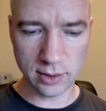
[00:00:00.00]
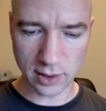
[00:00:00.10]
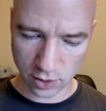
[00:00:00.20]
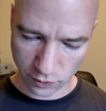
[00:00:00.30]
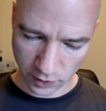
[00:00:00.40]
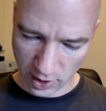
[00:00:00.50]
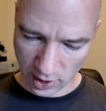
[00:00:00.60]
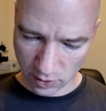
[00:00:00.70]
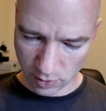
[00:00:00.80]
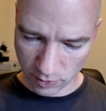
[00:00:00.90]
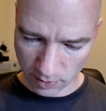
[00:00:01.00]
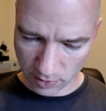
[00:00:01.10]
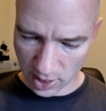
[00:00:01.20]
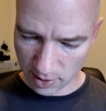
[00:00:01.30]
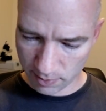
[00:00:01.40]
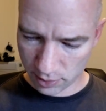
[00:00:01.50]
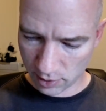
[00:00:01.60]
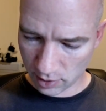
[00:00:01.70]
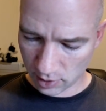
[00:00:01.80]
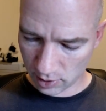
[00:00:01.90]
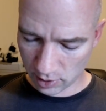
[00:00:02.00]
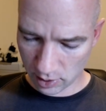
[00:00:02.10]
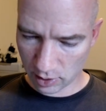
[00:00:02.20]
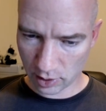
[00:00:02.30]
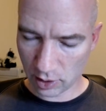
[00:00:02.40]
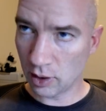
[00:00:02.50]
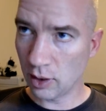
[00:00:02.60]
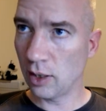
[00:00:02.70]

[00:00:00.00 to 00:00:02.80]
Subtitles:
that's over here on my map. I'm